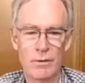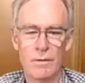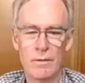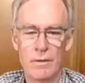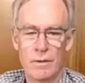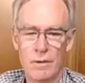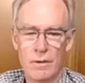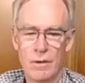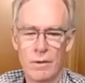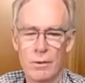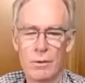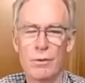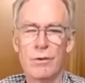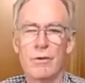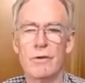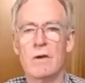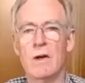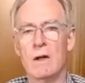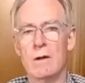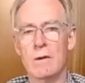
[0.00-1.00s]
If you've got a good
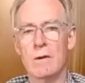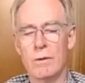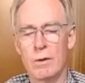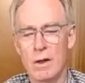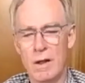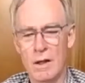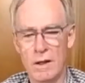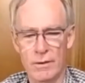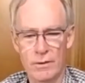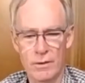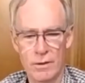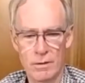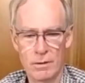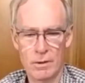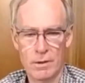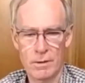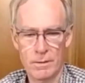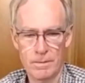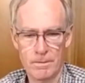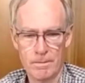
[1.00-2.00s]
cellar, it'll last longer.